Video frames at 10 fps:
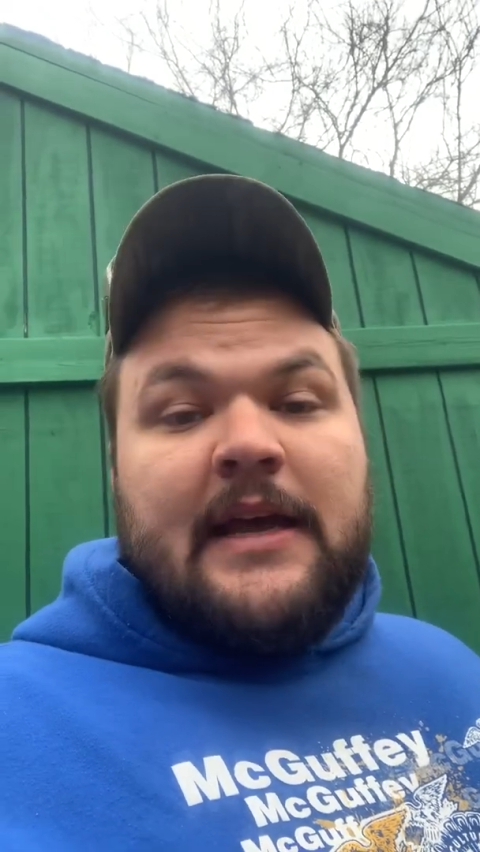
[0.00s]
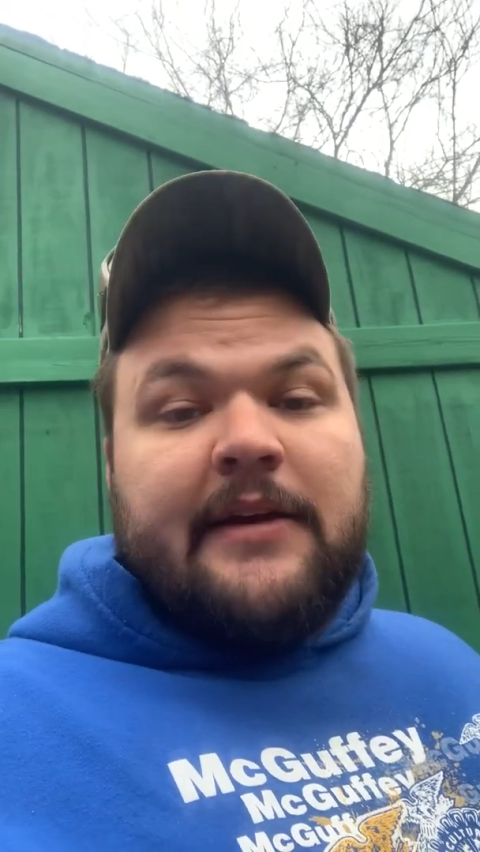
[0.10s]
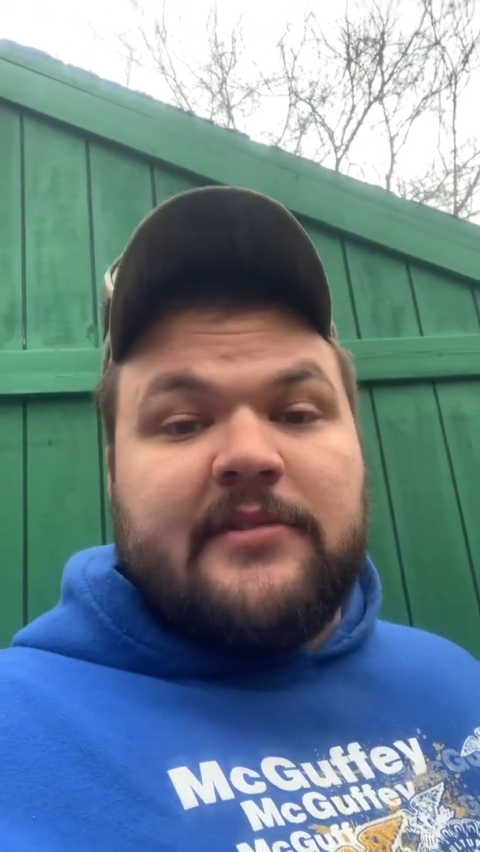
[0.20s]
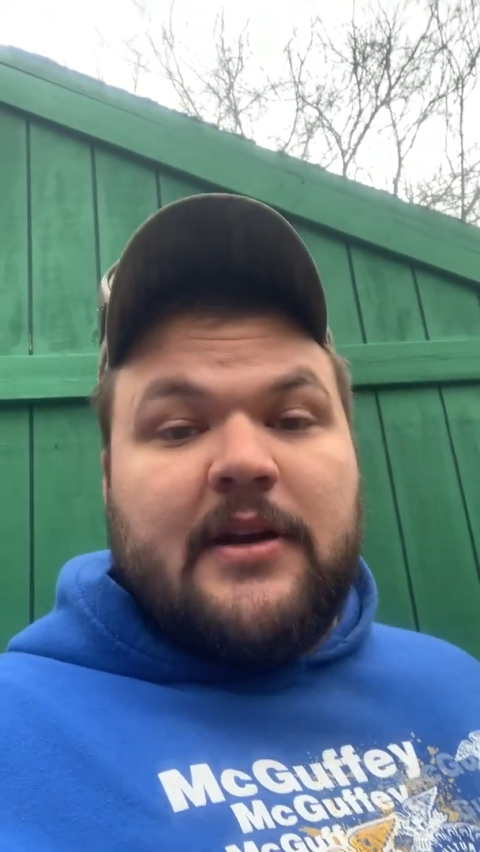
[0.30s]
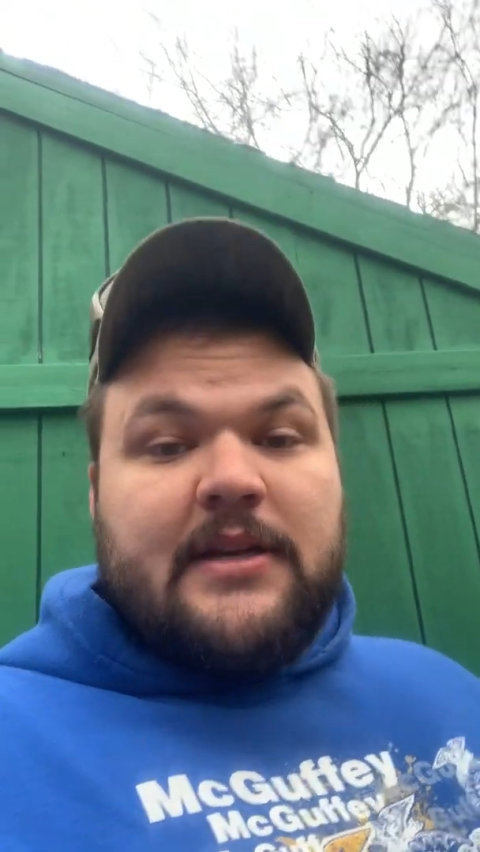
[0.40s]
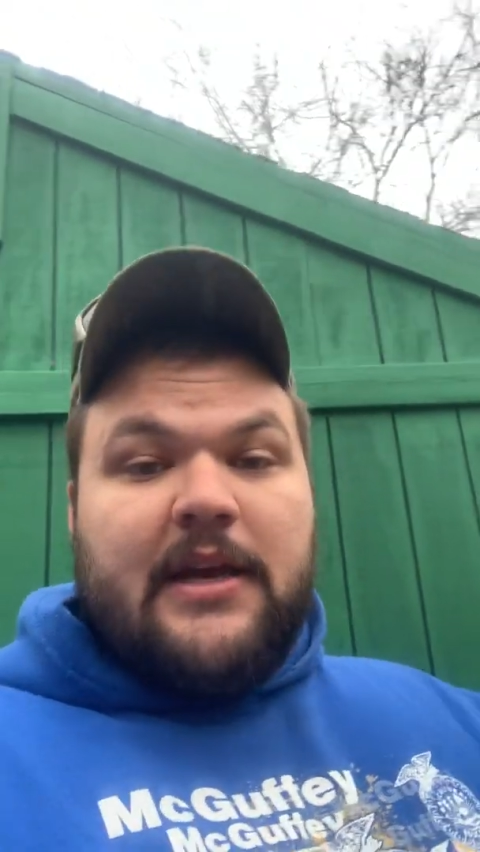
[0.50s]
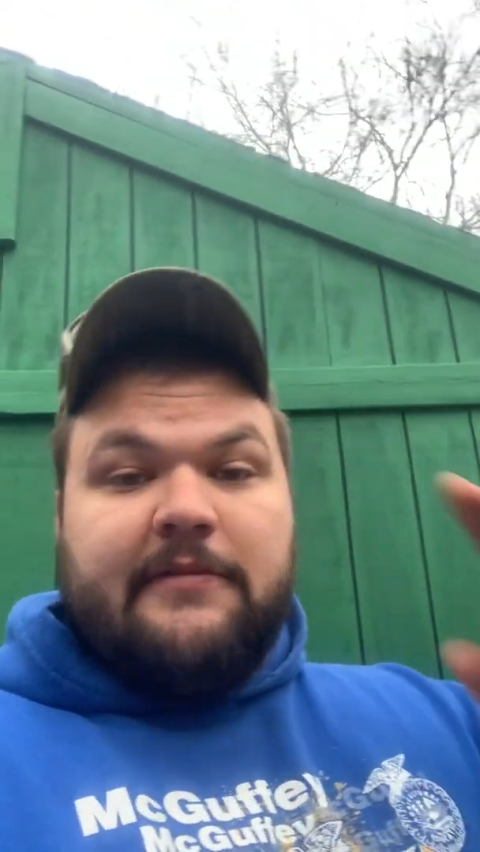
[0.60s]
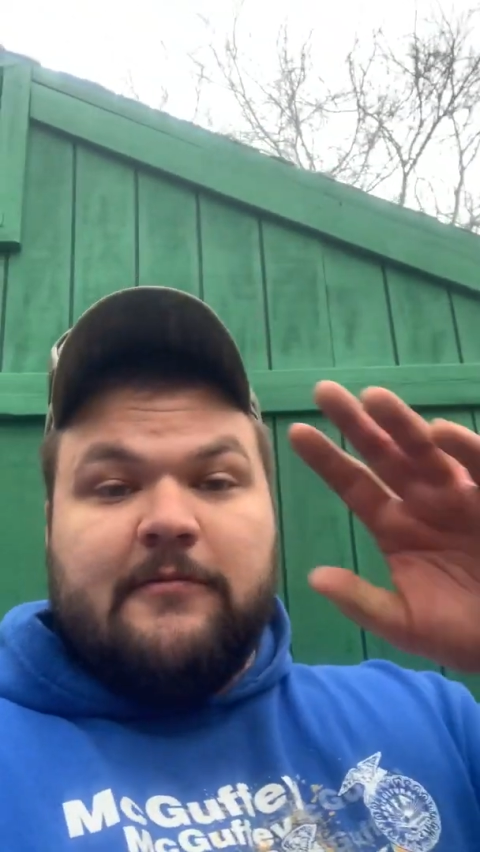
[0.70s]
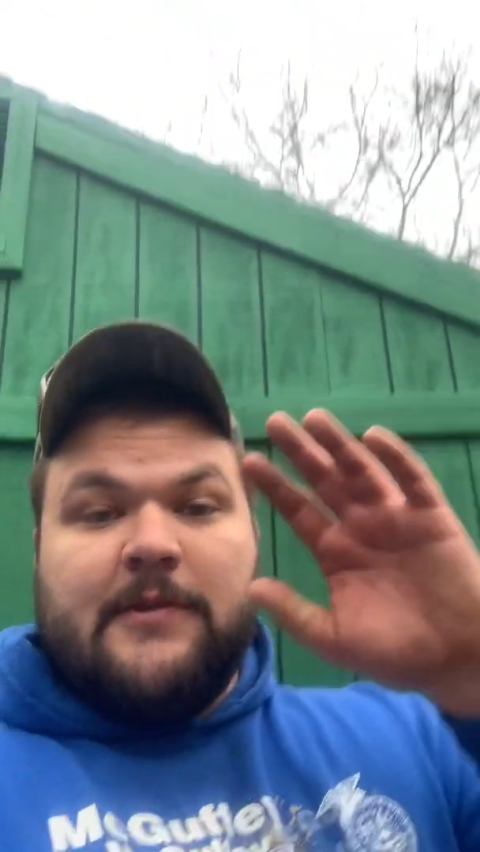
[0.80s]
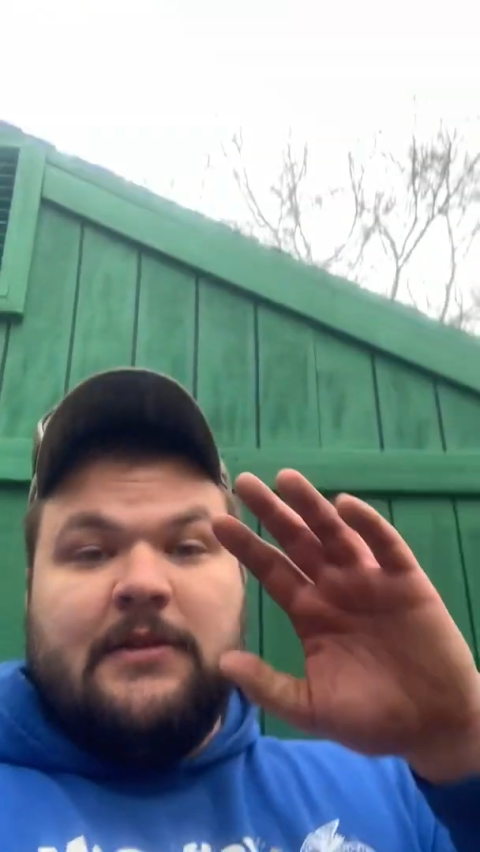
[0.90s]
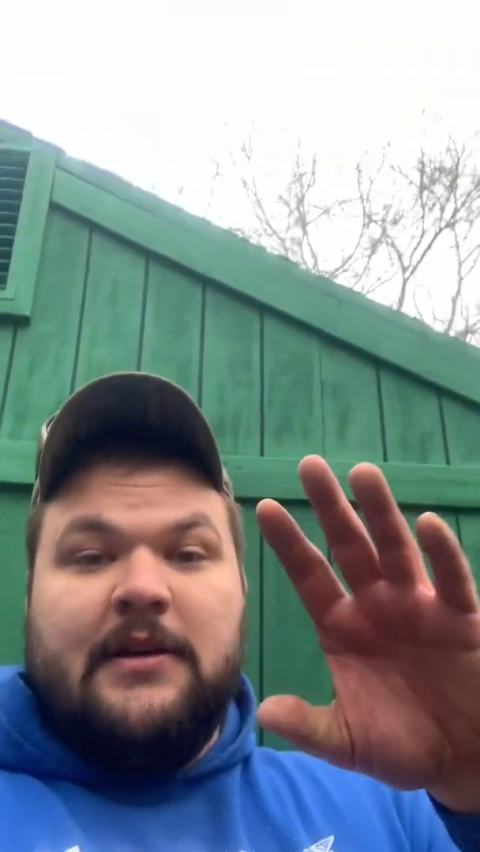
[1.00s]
a great day, everyone.